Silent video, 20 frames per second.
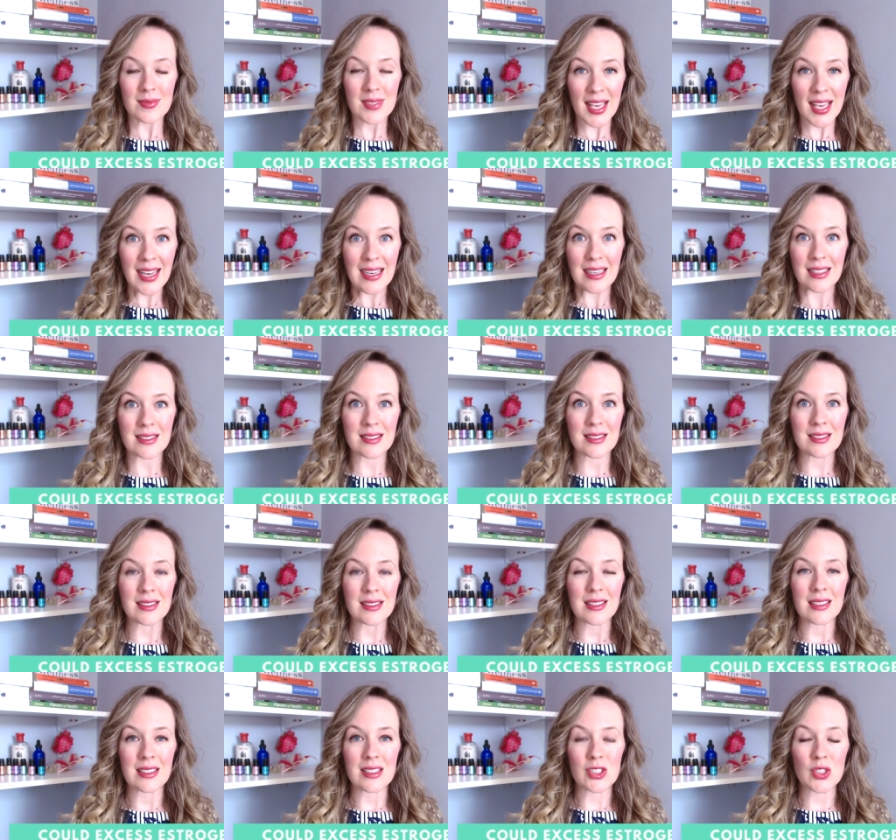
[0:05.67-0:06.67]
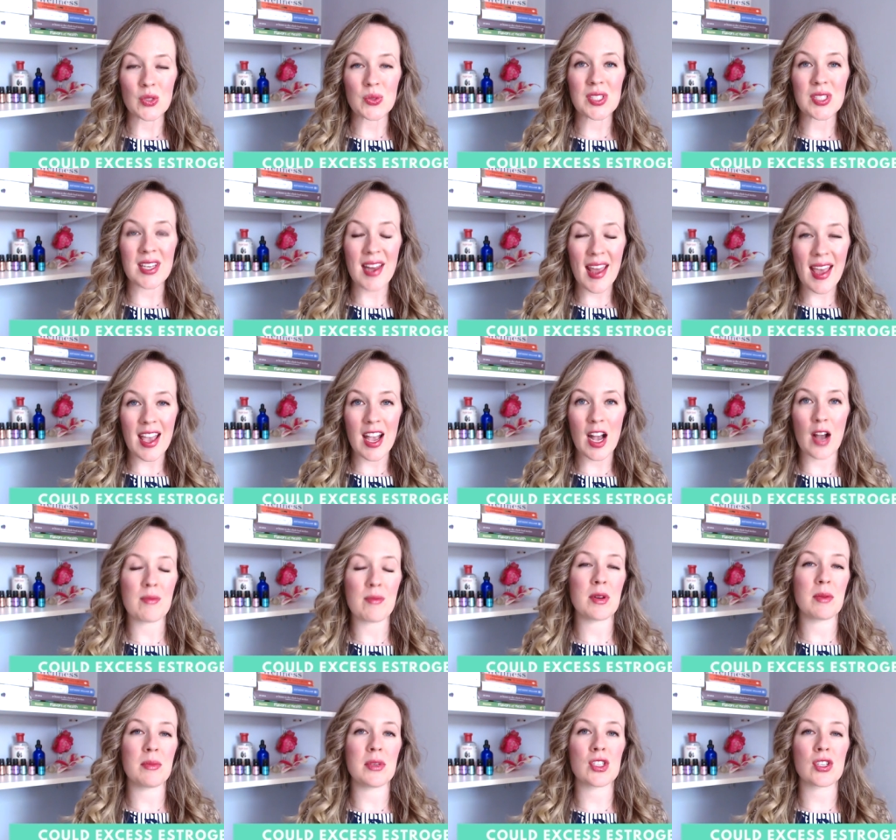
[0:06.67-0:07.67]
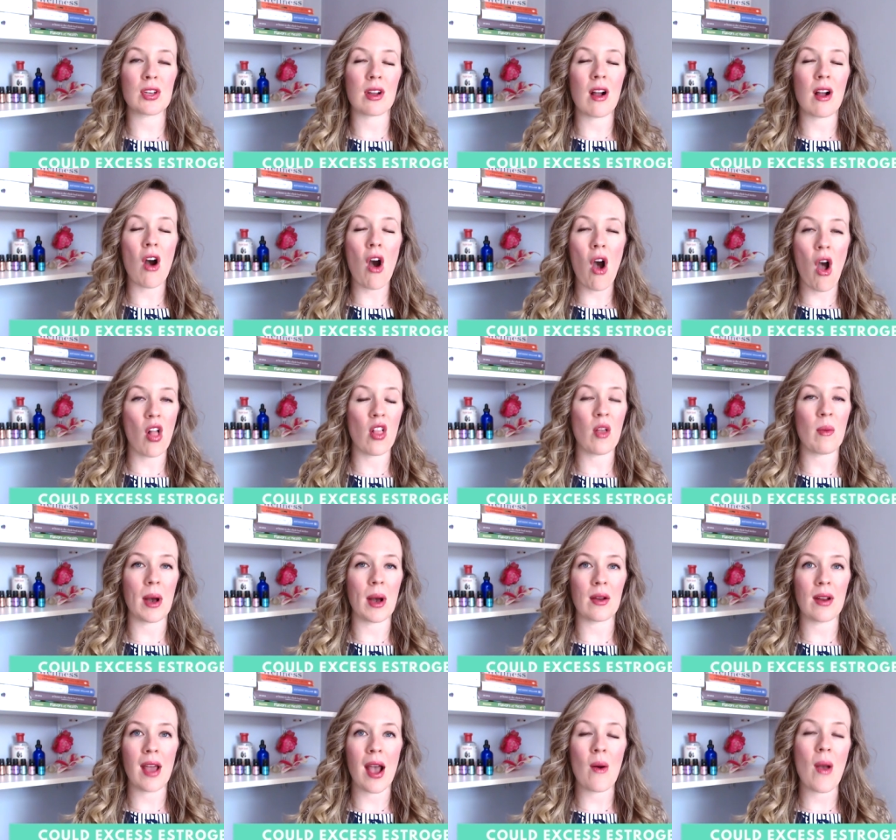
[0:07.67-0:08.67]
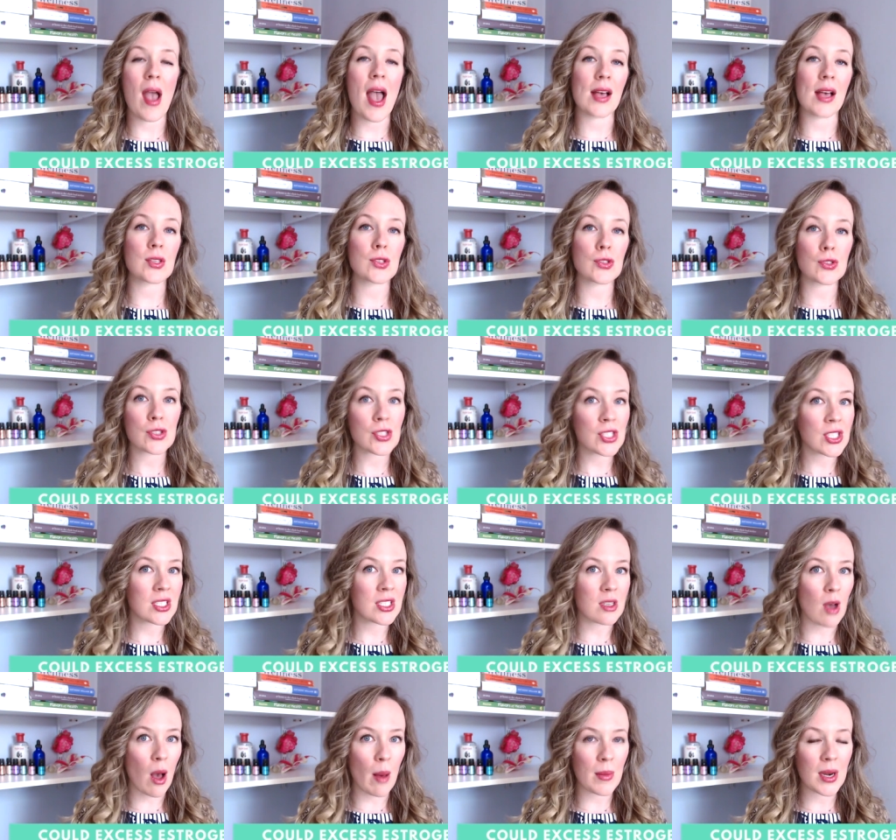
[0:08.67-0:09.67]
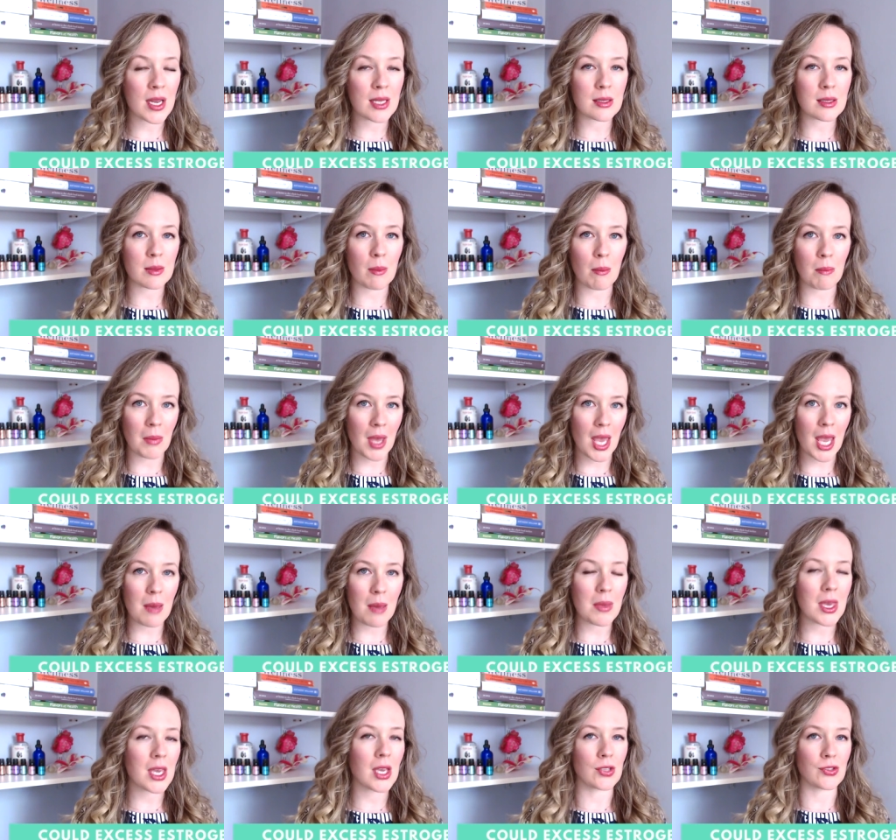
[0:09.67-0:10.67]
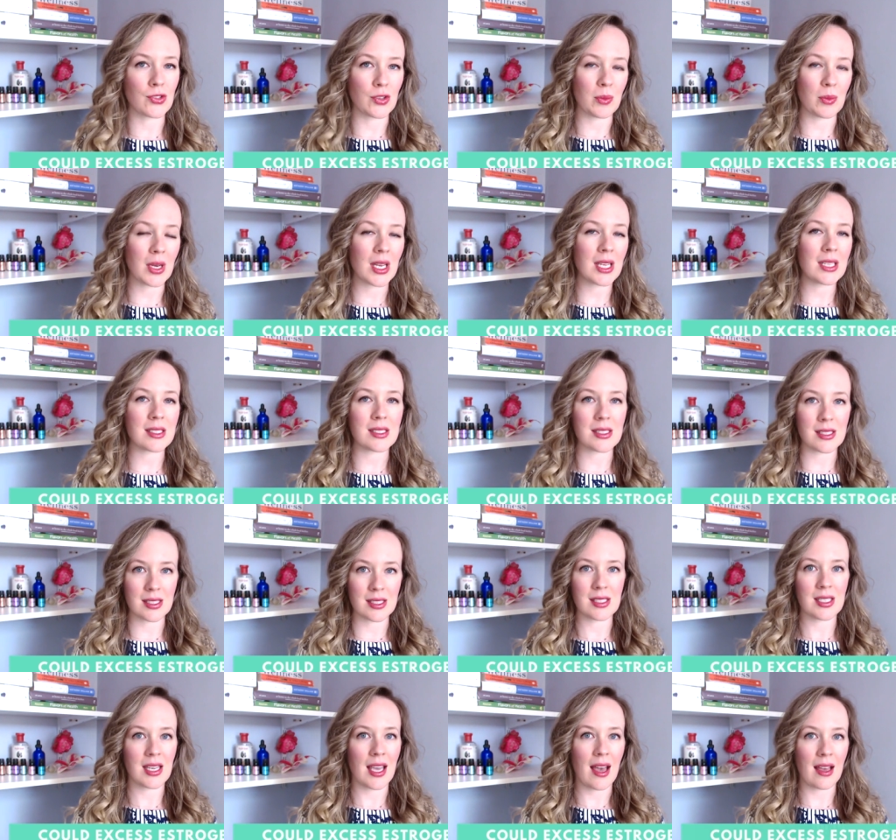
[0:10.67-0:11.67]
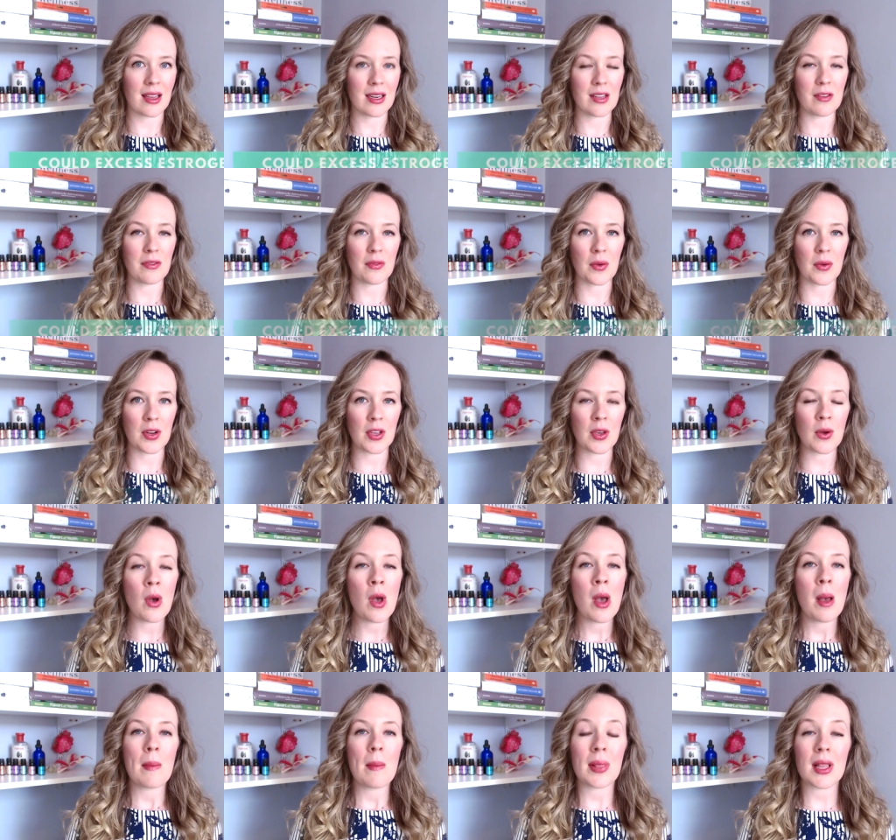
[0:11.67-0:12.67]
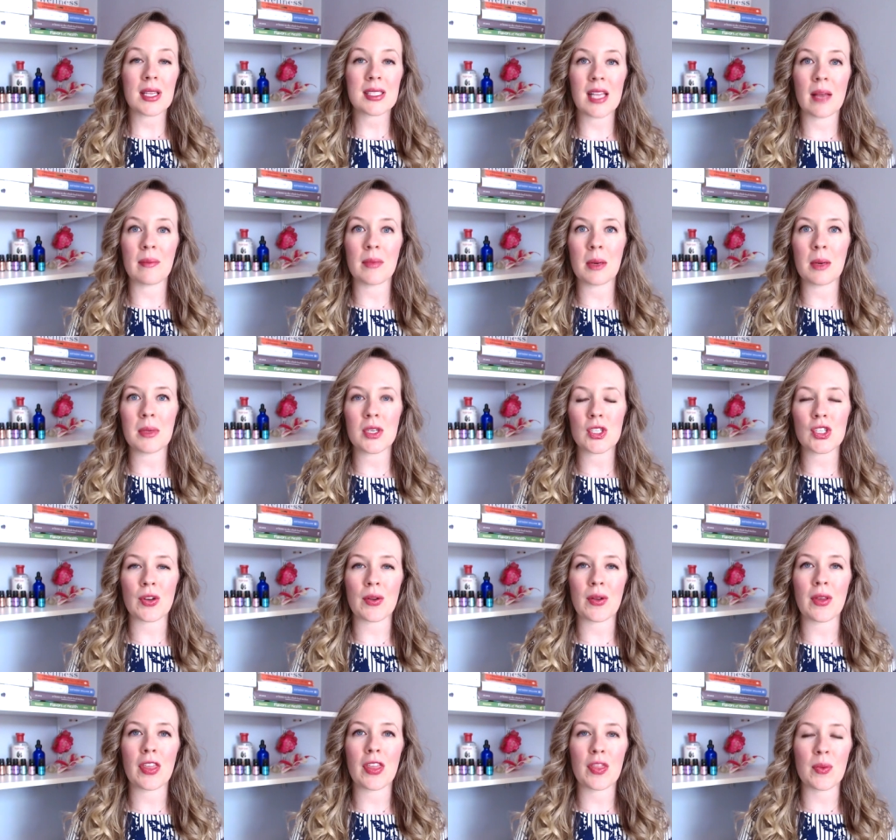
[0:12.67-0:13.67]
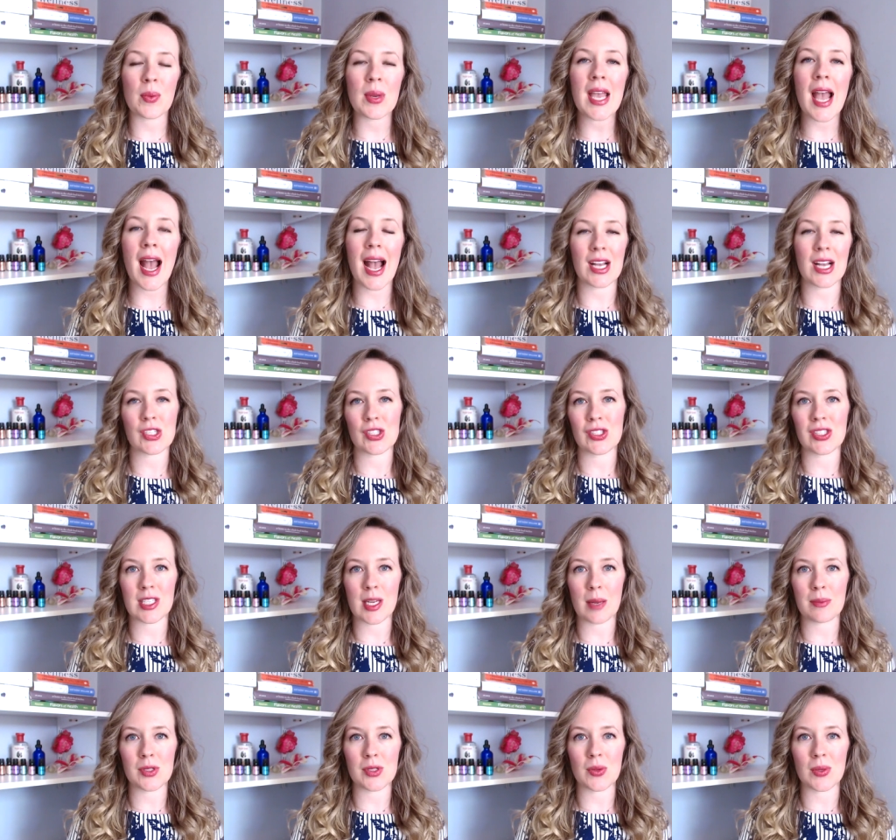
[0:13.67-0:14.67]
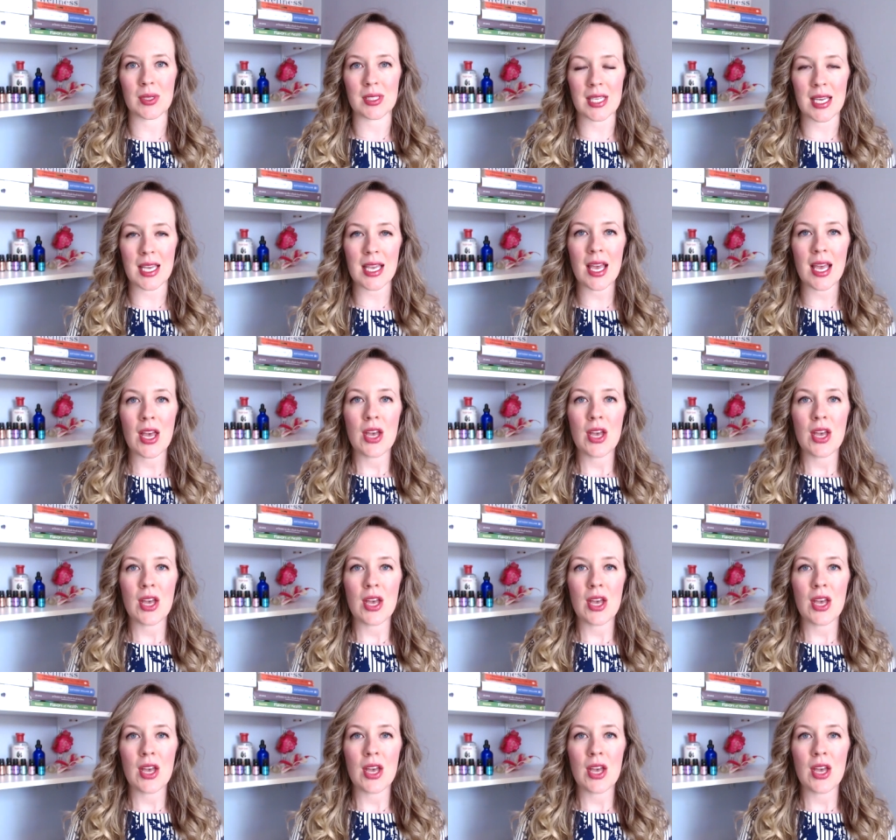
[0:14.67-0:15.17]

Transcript: Yeah. So today I'm going to be sharing all about how estrogen dominance may be contributing to cystic acne for you. Plus, I'm going to be sharing three action steps you can take